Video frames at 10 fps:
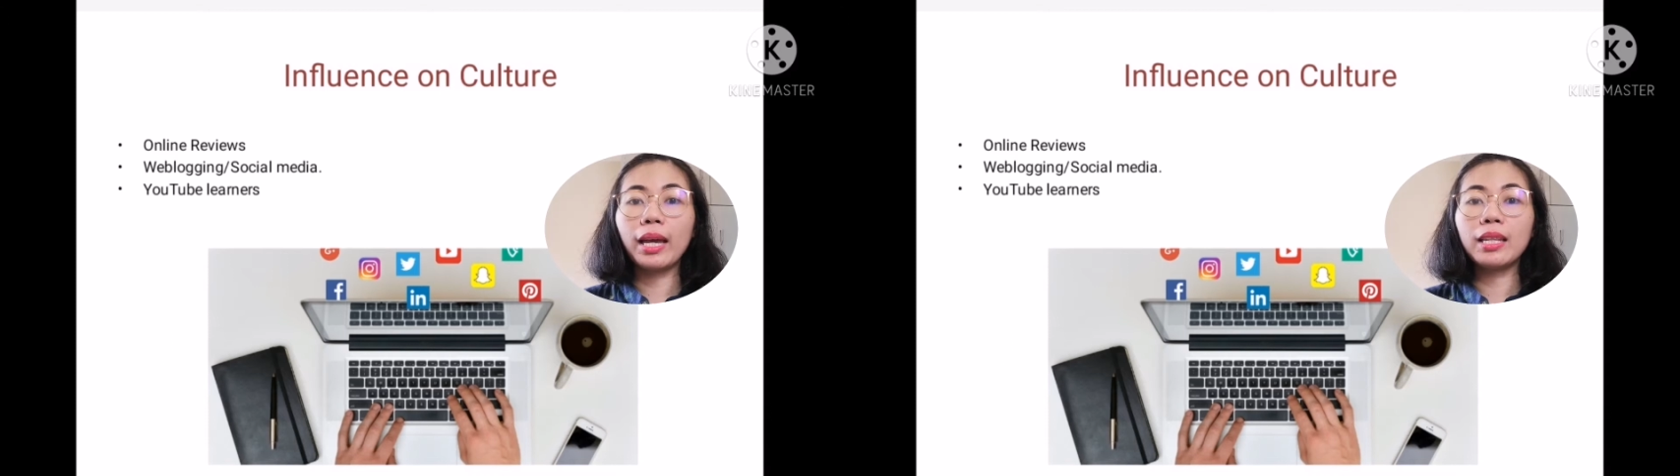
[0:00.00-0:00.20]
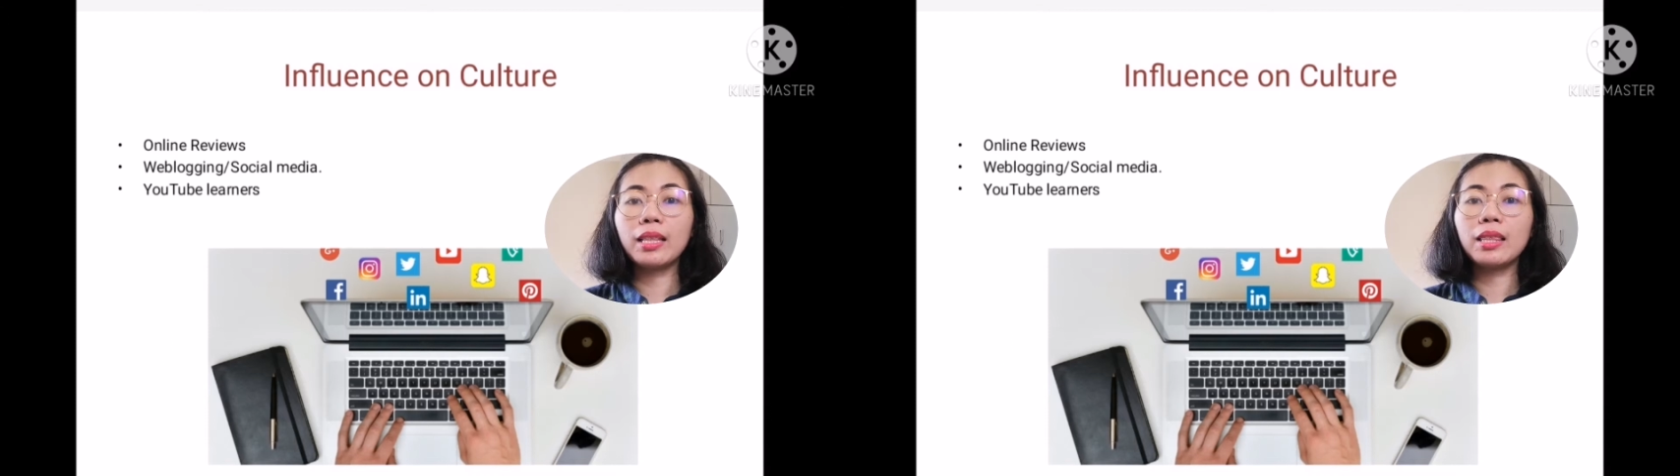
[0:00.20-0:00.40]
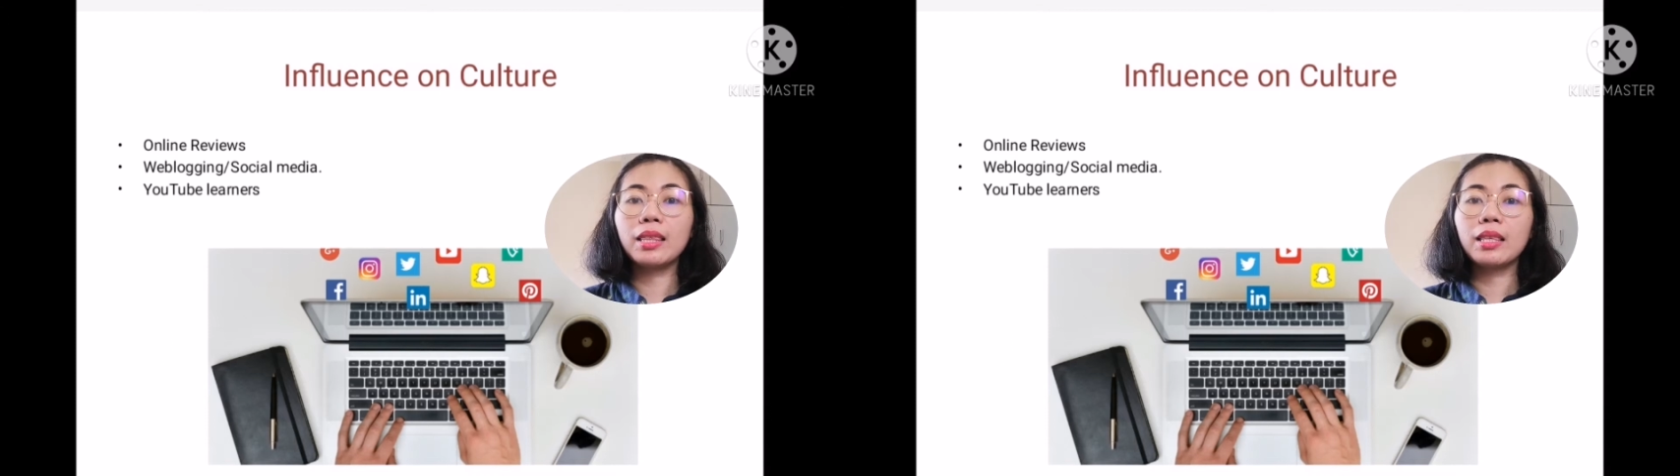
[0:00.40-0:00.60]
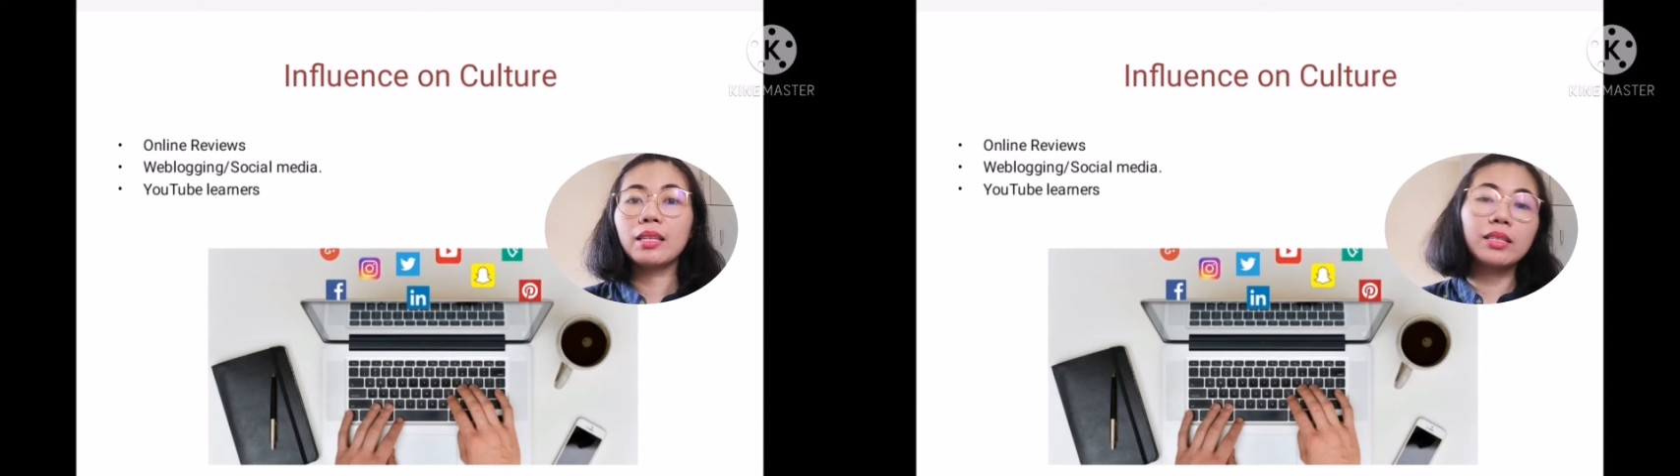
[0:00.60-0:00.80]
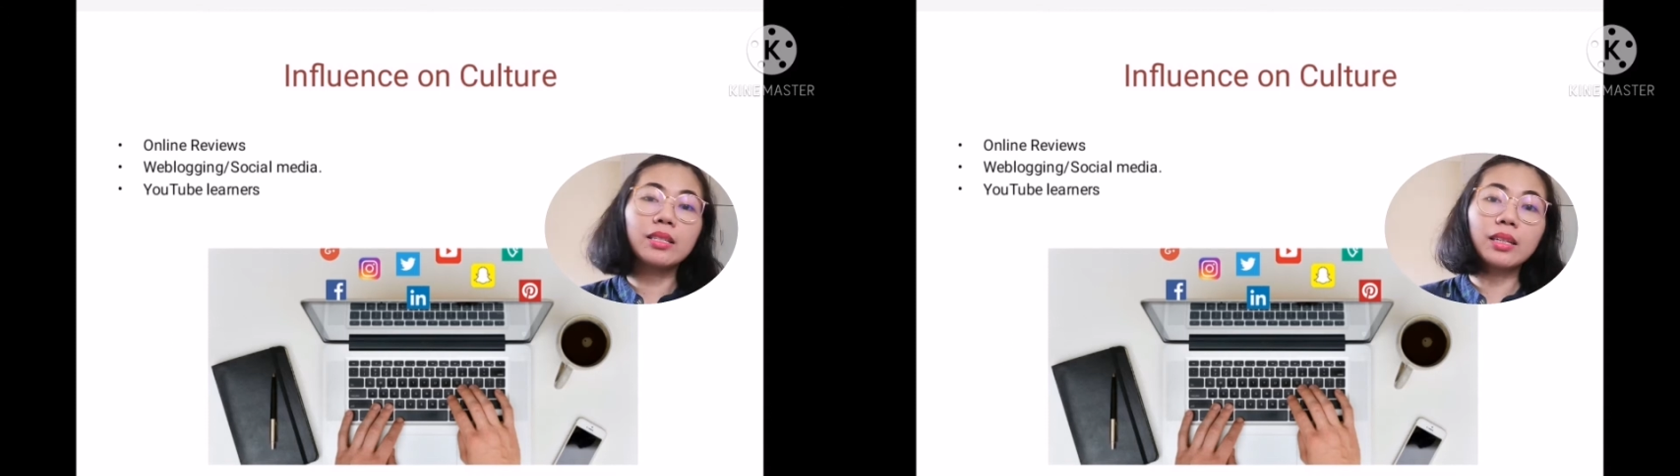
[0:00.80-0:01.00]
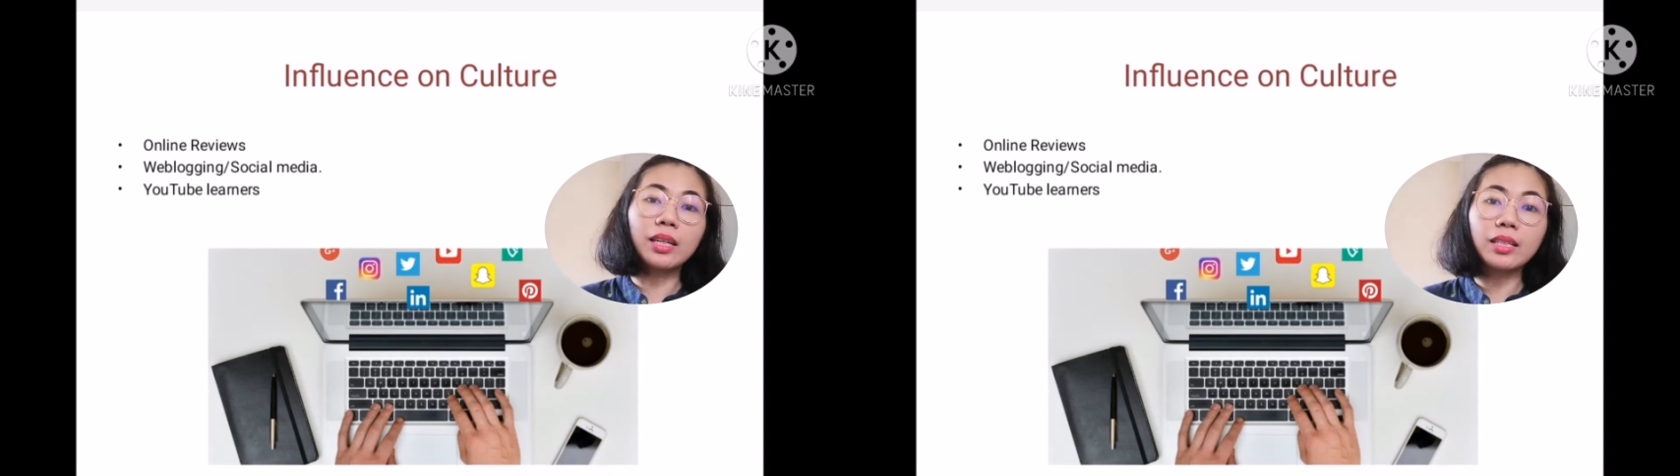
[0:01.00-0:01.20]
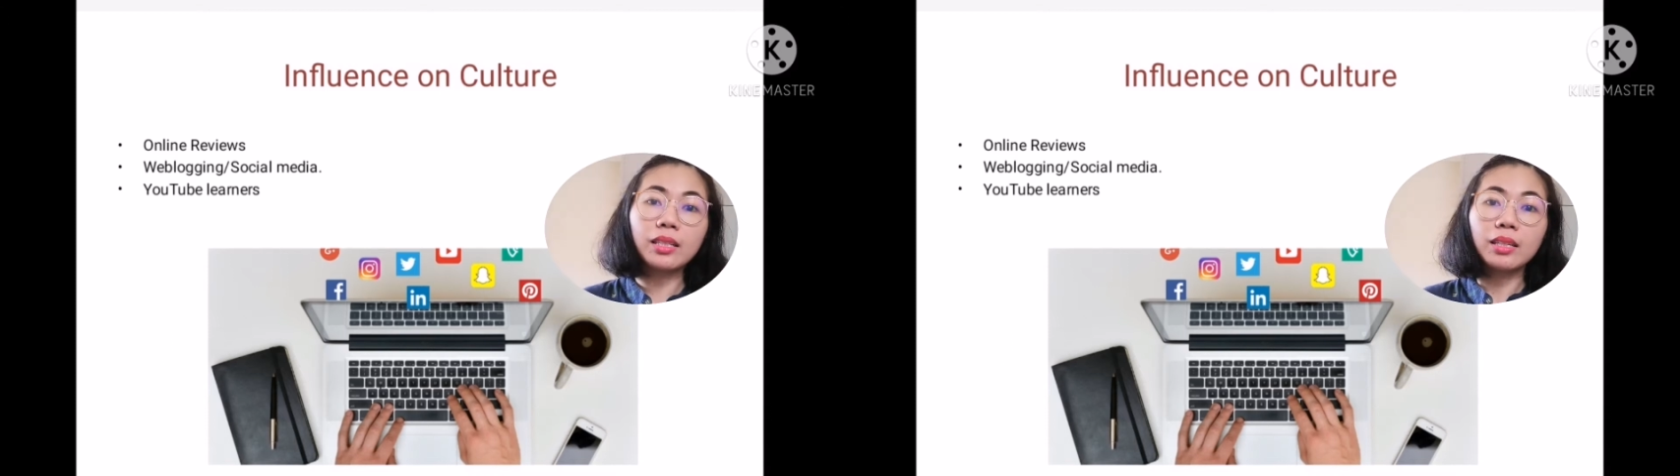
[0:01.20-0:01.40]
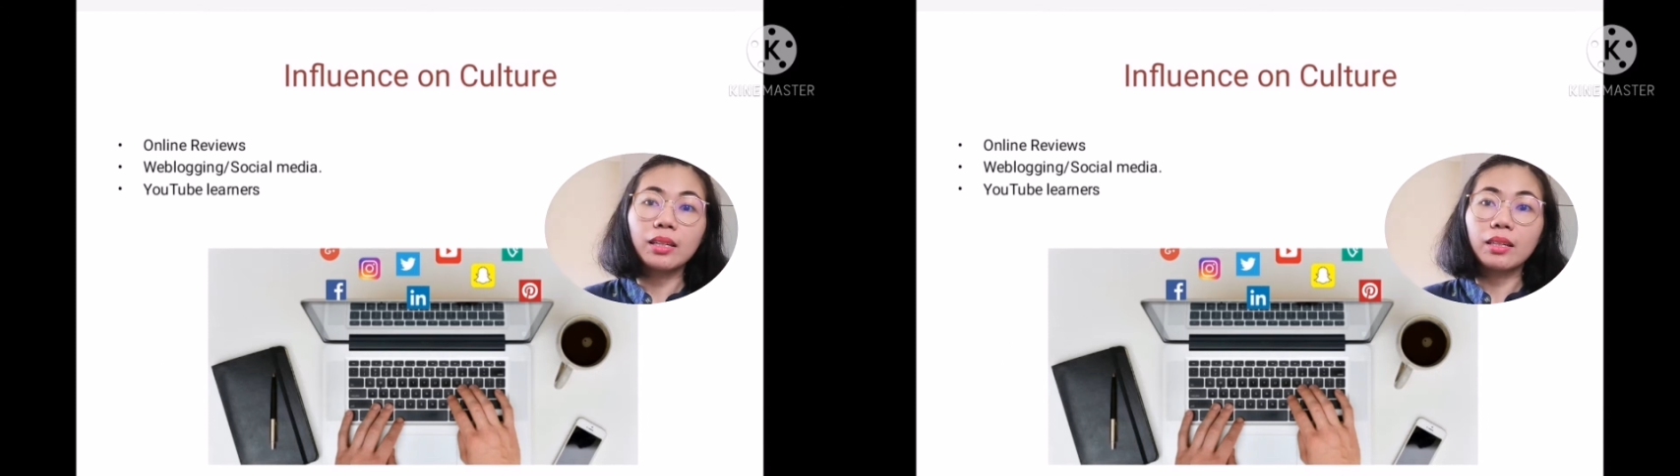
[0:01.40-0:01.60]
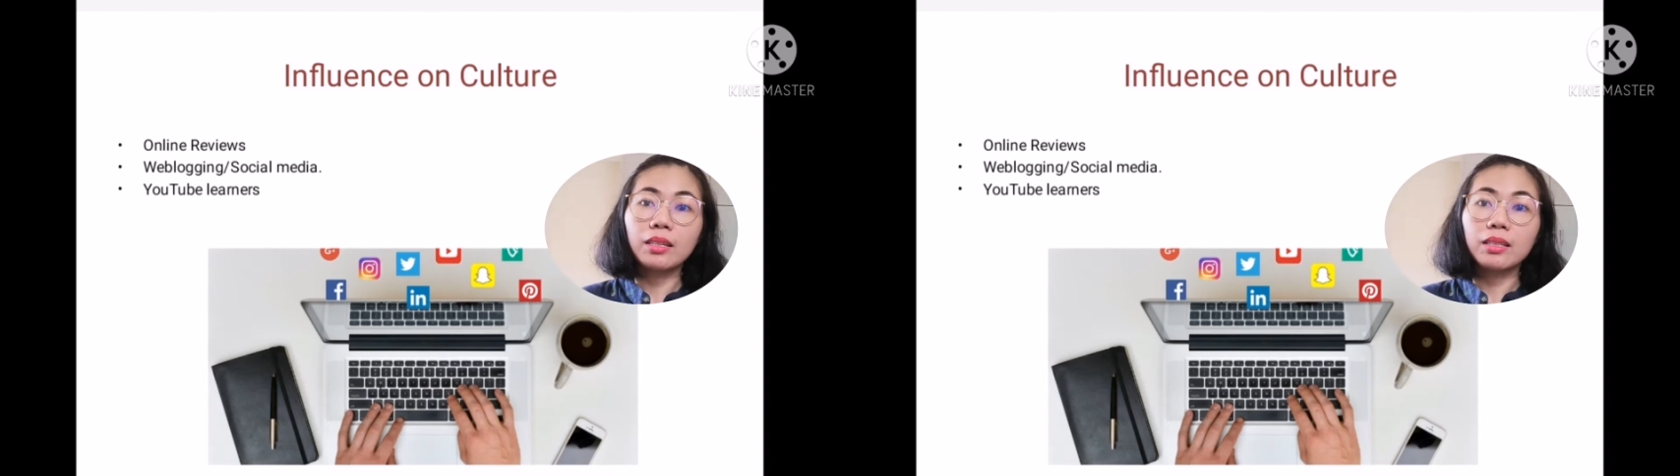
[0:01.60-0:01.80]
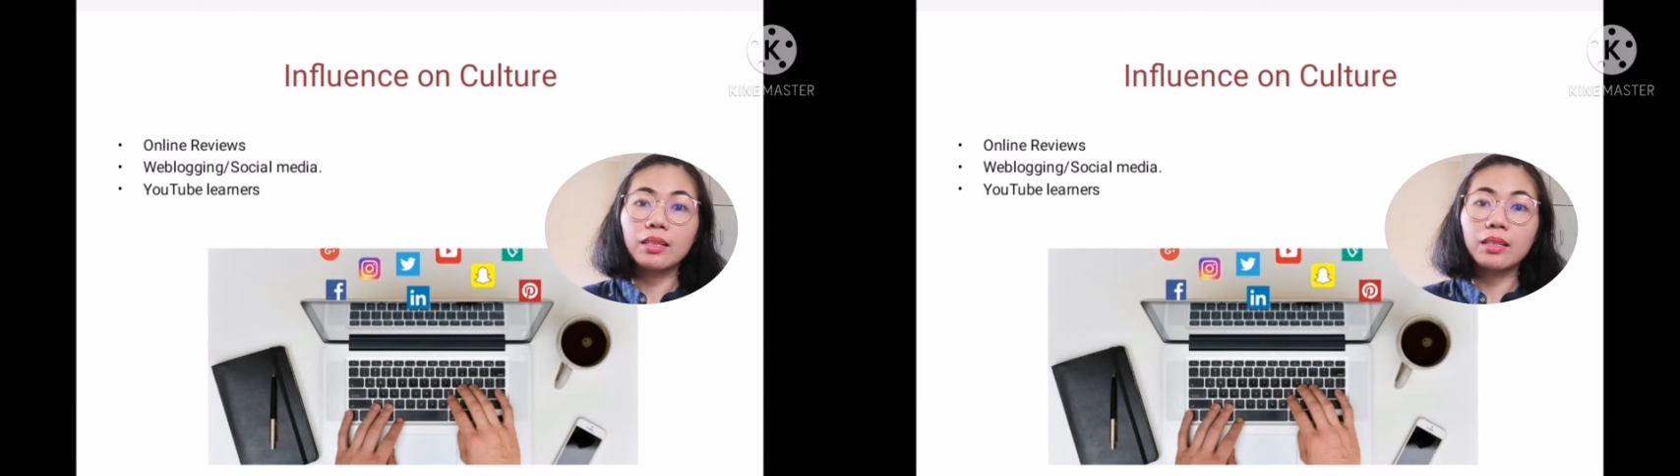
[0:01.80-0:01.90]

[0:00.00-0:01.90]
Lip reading: you can search